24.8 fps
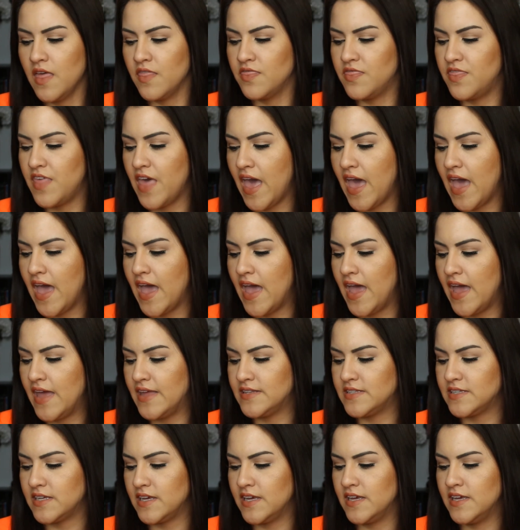
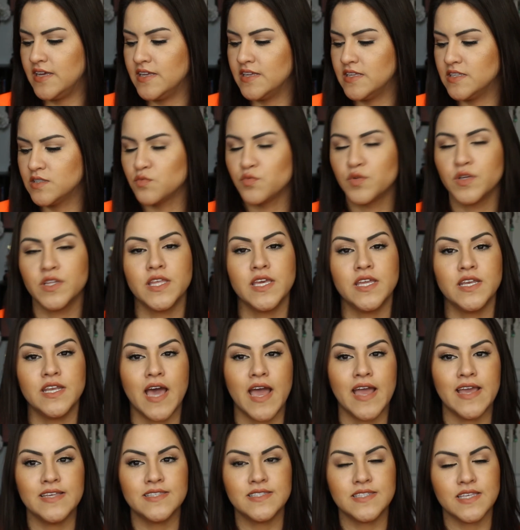that is really
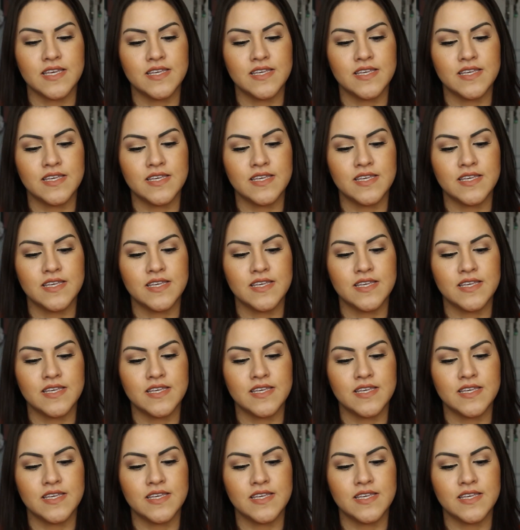nice